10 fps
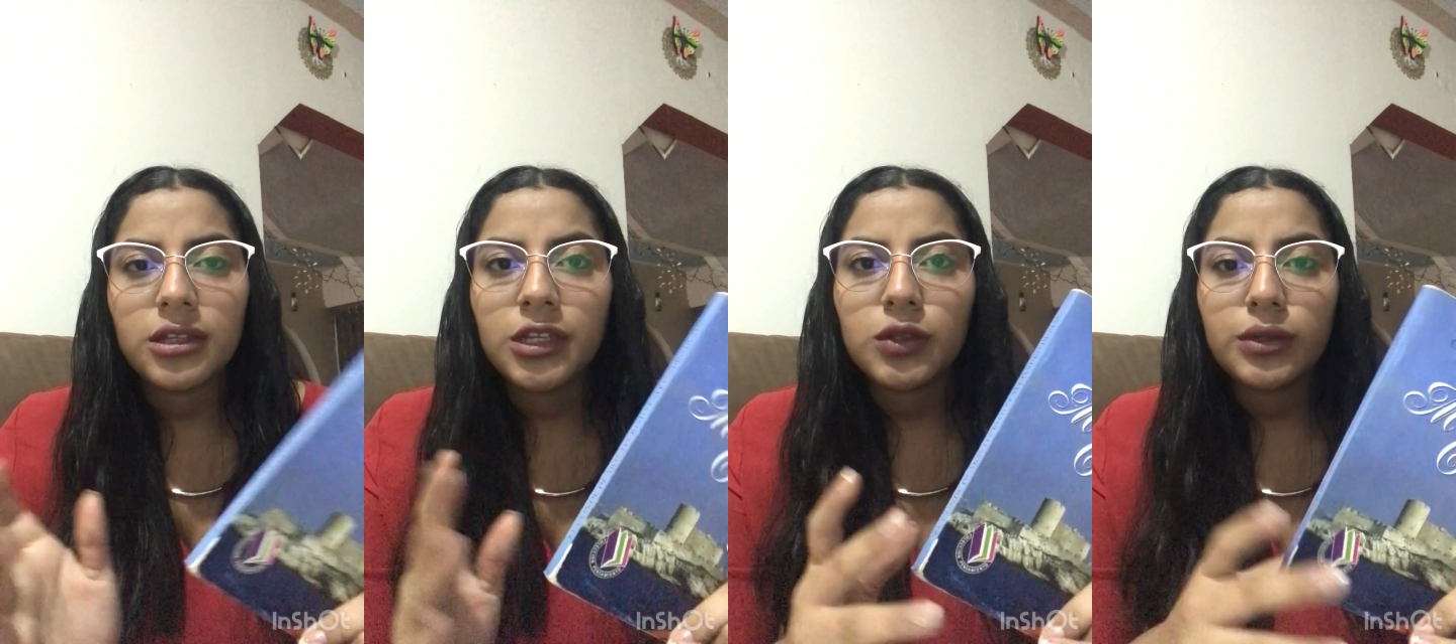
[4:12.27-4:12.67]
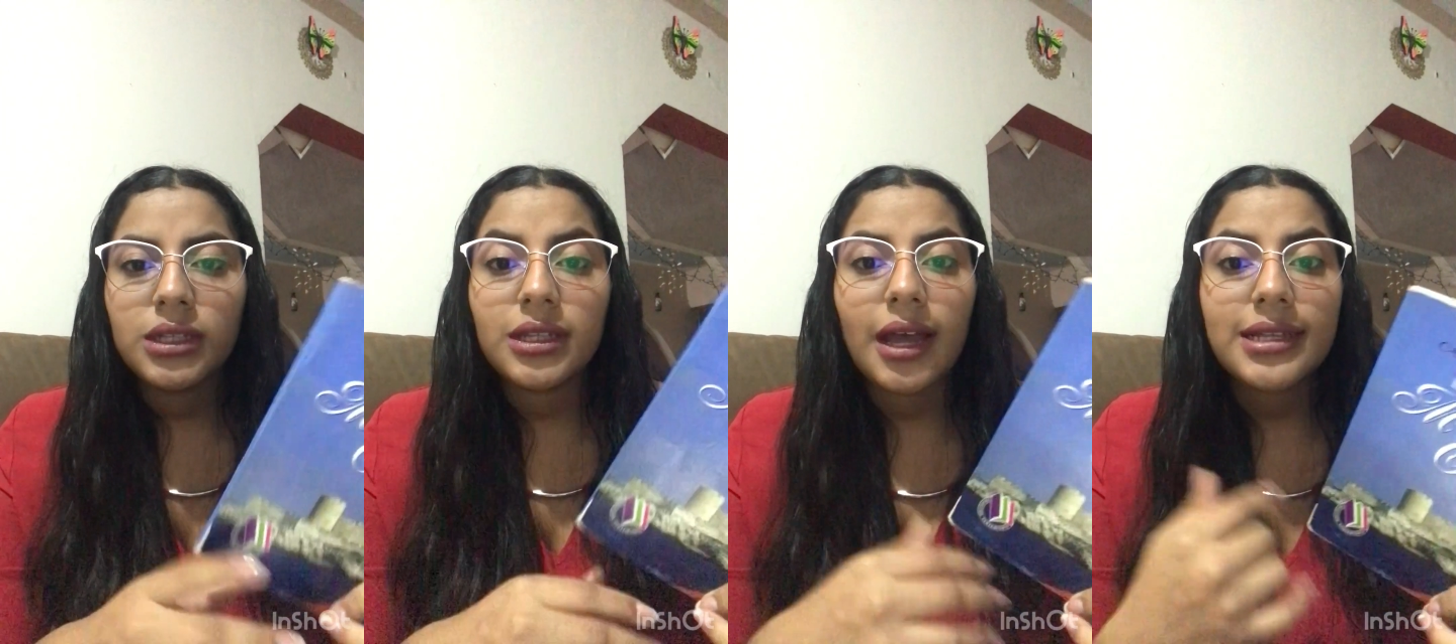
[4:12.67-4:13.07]

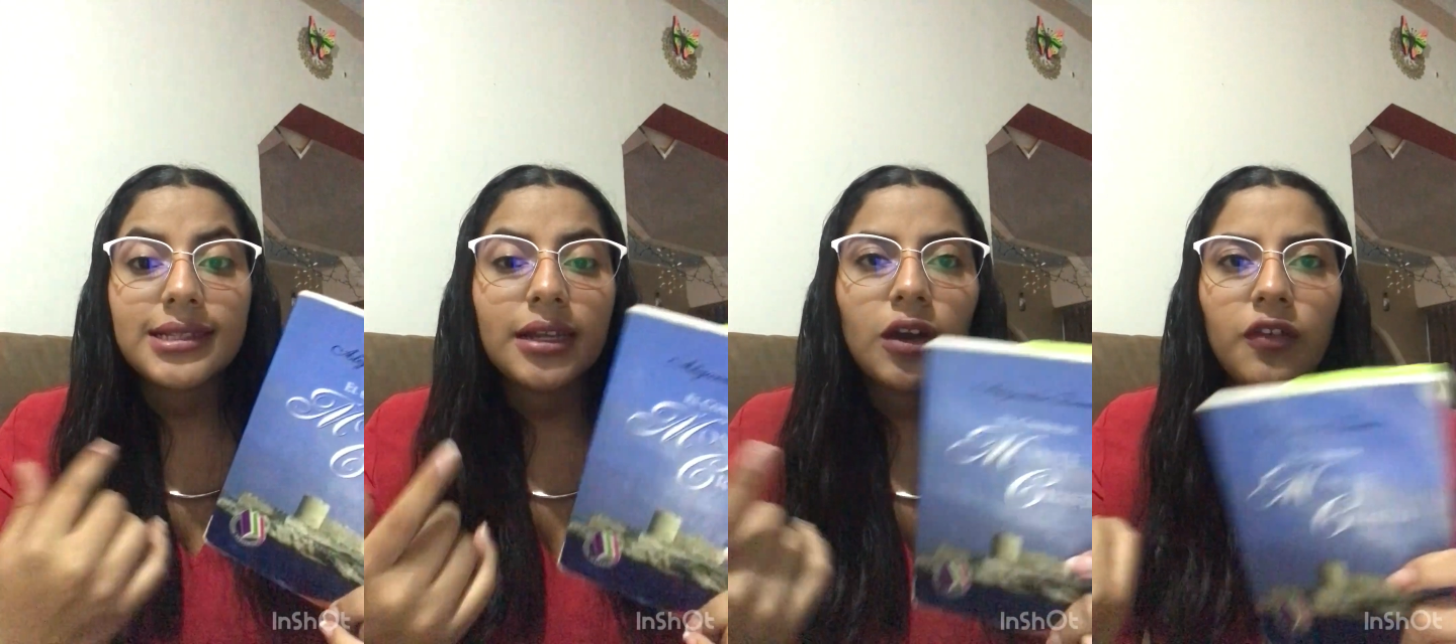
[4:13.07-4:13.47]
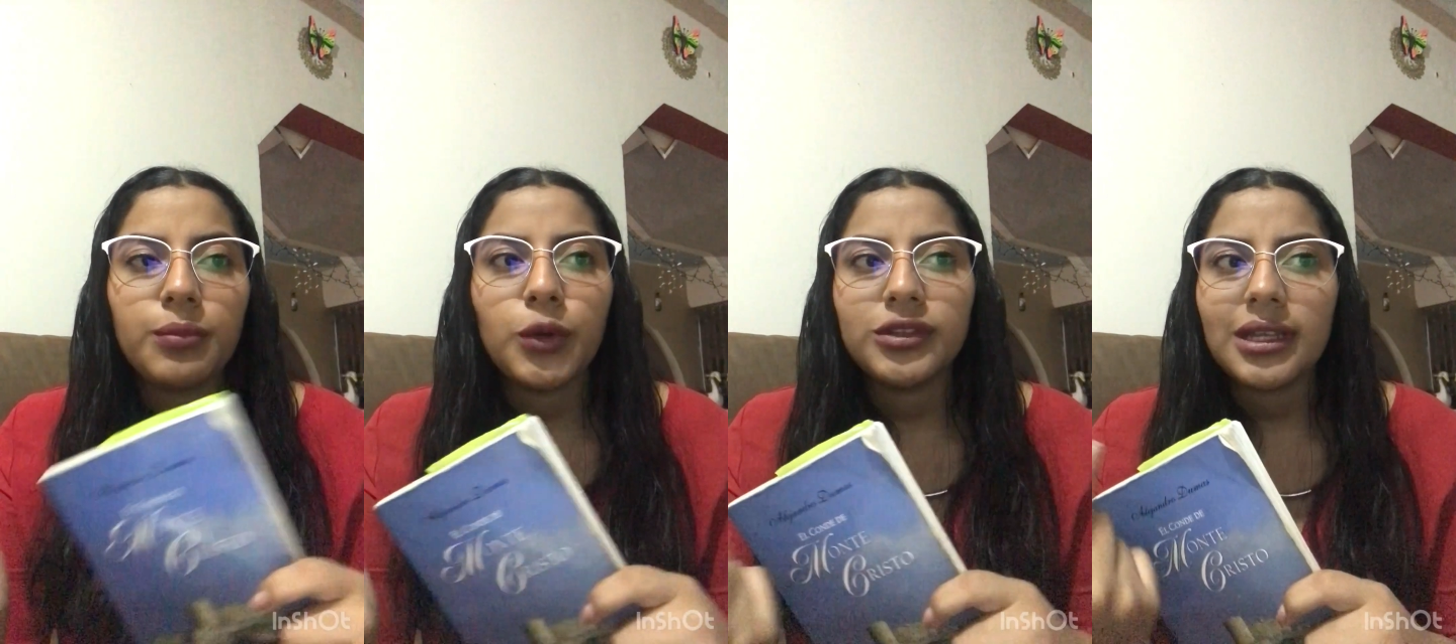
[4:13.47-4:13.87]
including the island of
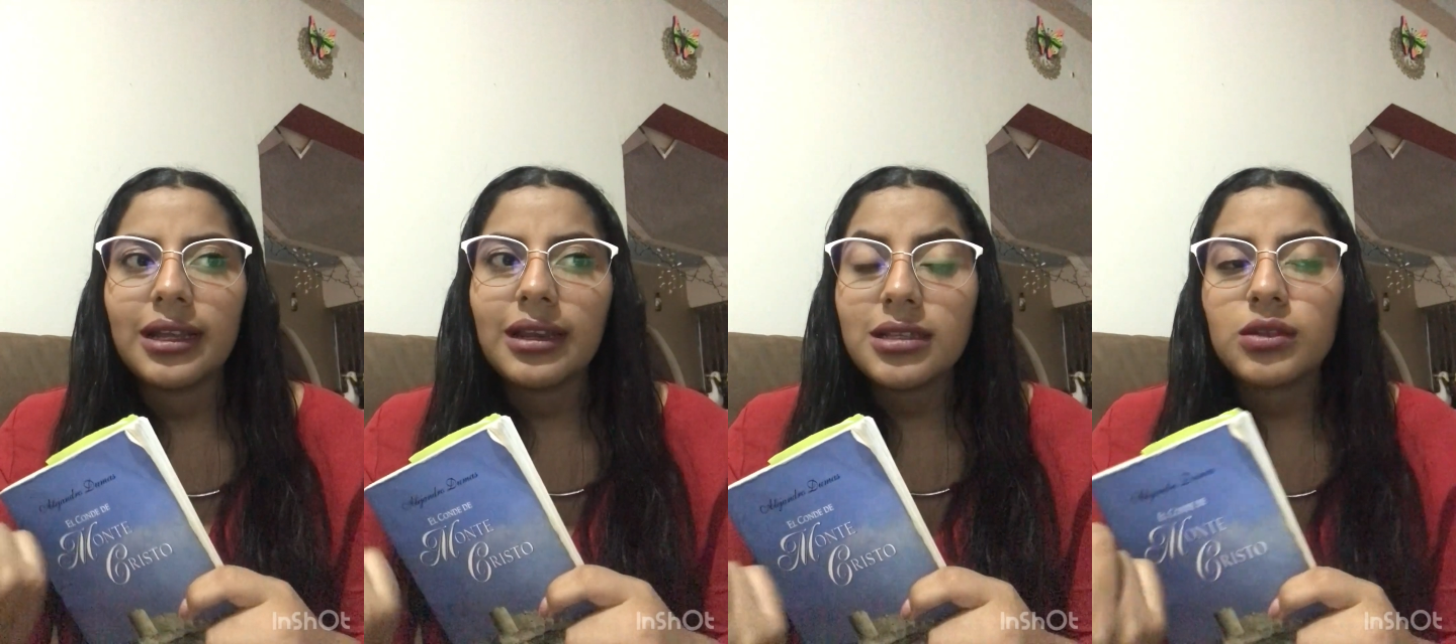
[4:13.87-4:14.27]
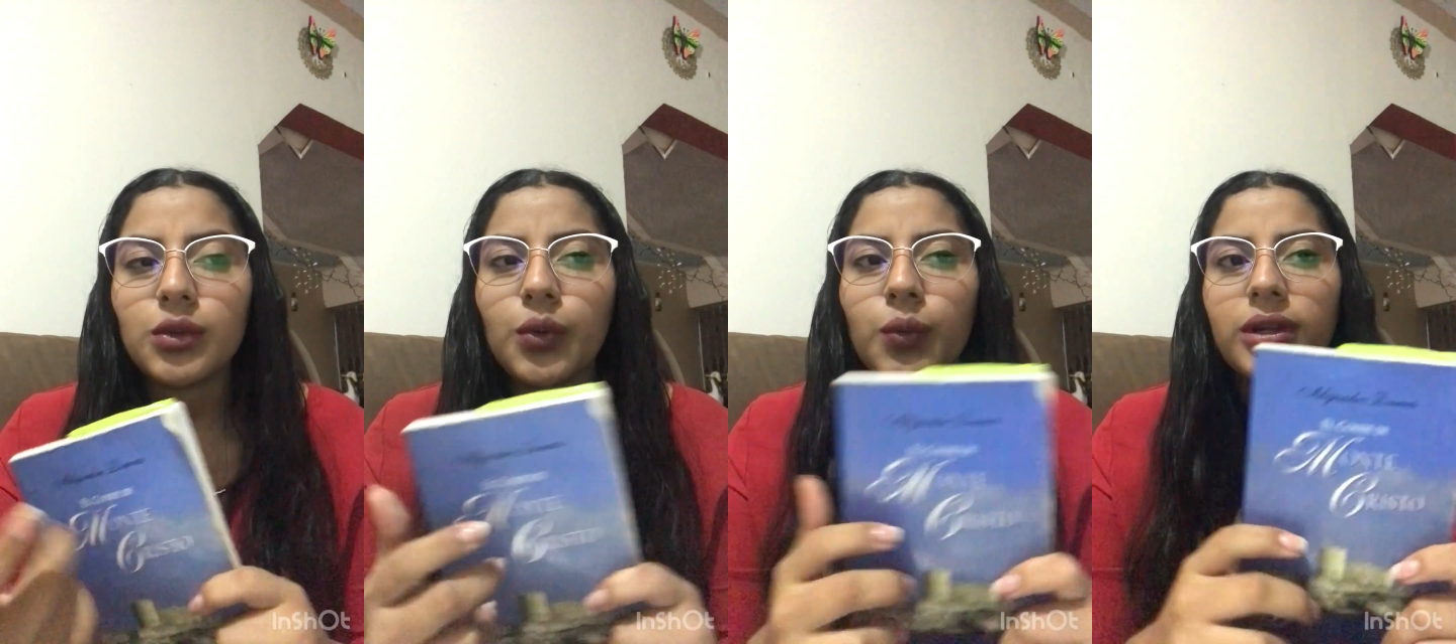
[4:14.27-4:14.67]
Monte
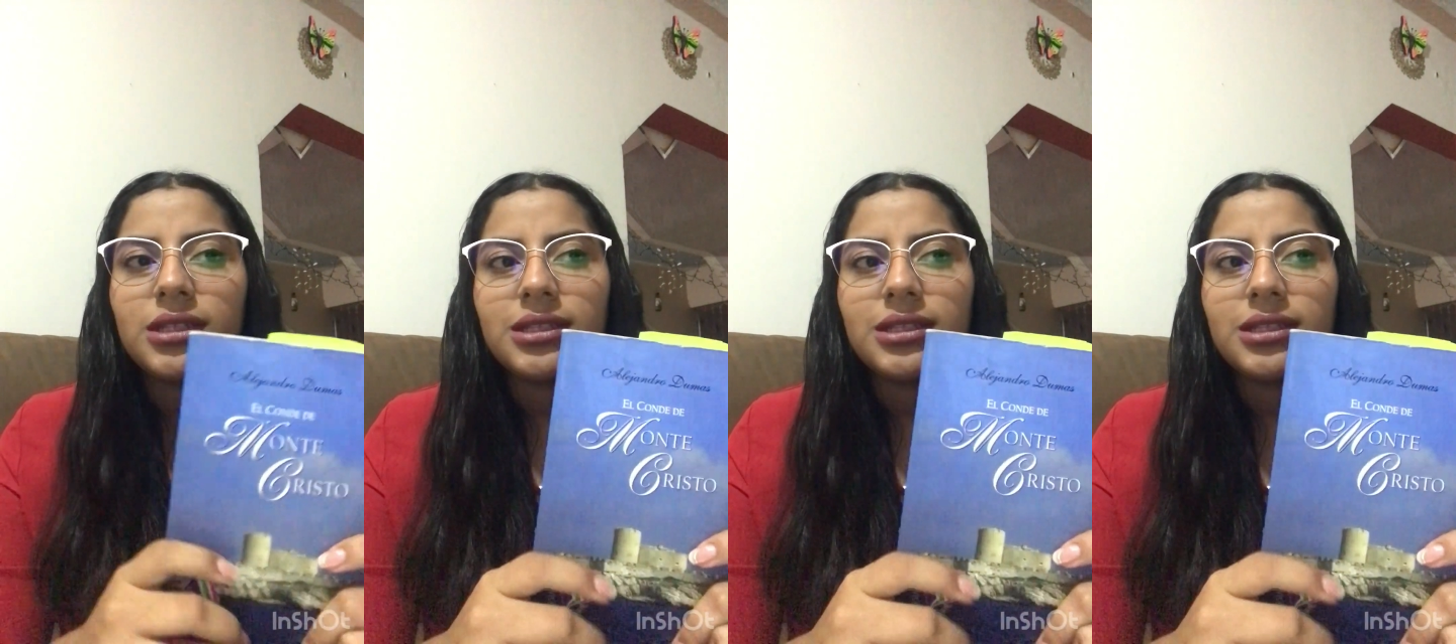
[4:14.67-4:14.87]
Cristo, where